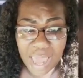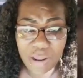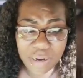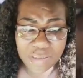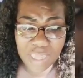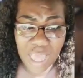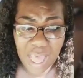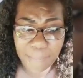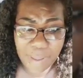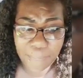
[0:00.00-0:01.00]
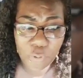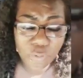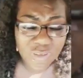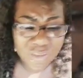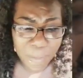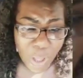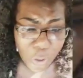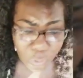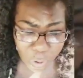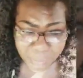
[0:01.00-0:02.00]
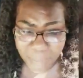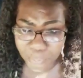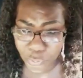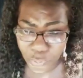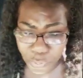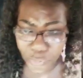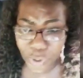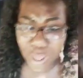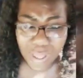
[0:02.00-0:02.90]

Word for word: I don't understand how people who smoke or people who